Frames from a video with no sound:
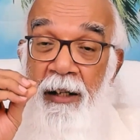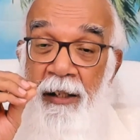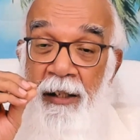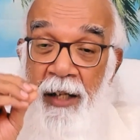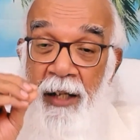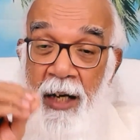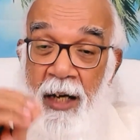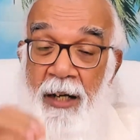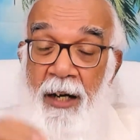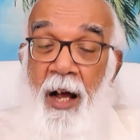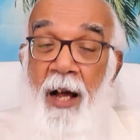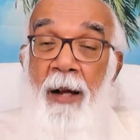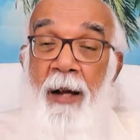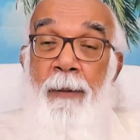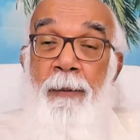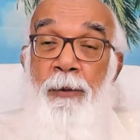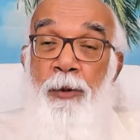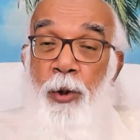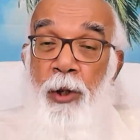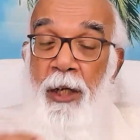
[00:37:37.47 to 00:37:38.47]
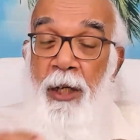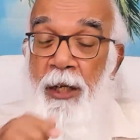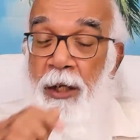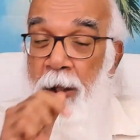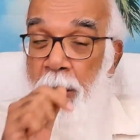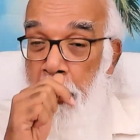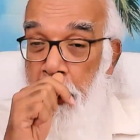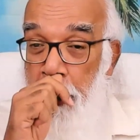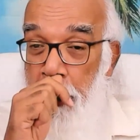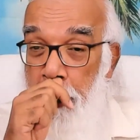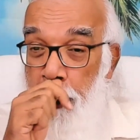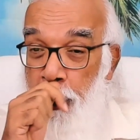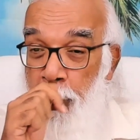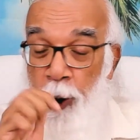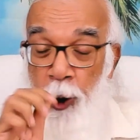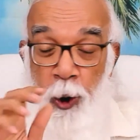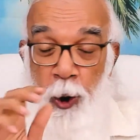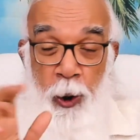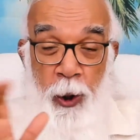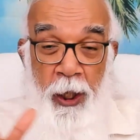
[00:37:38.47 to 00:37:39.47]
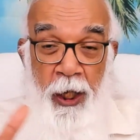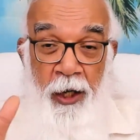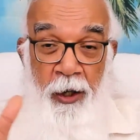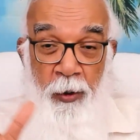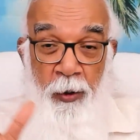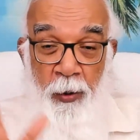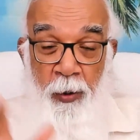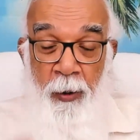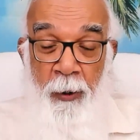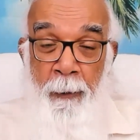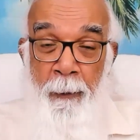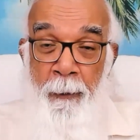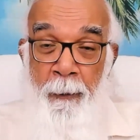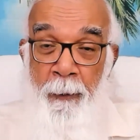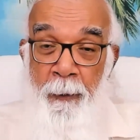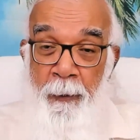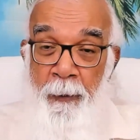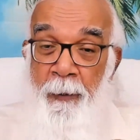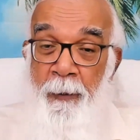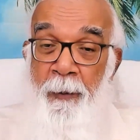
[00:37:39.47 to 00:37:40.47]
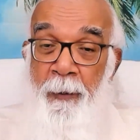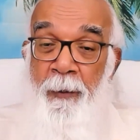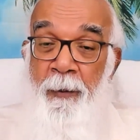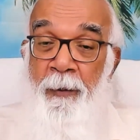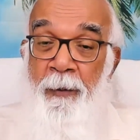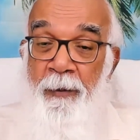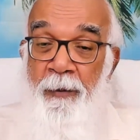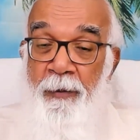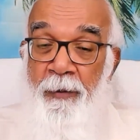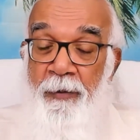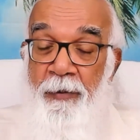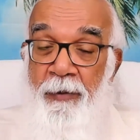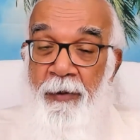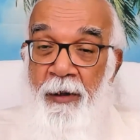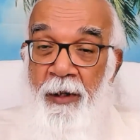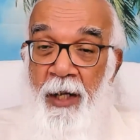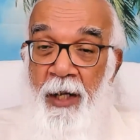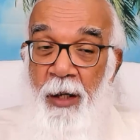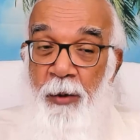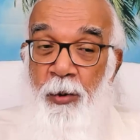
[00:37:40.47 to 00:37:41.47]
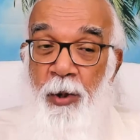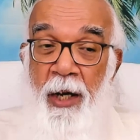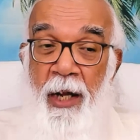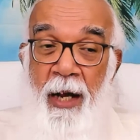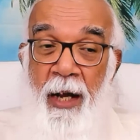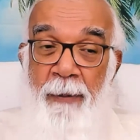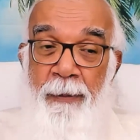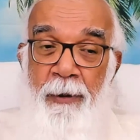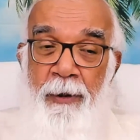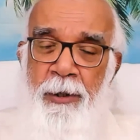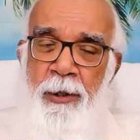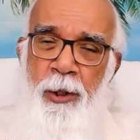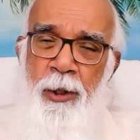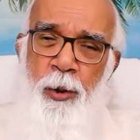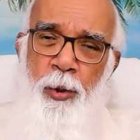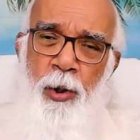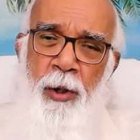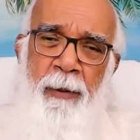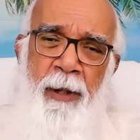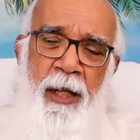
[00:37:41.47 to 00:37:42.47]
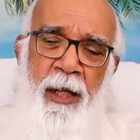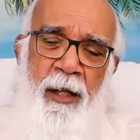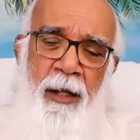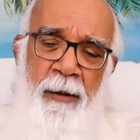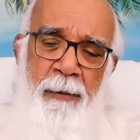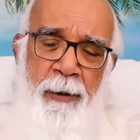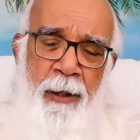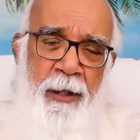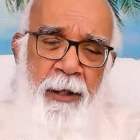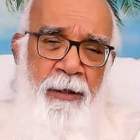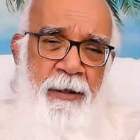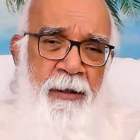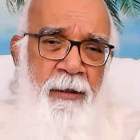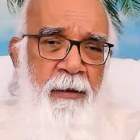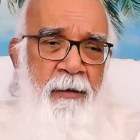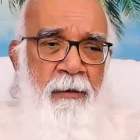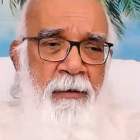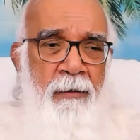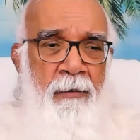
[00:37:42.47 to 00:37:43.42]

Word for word: that I am doing good. No ego. Then what happens? You remain in peace.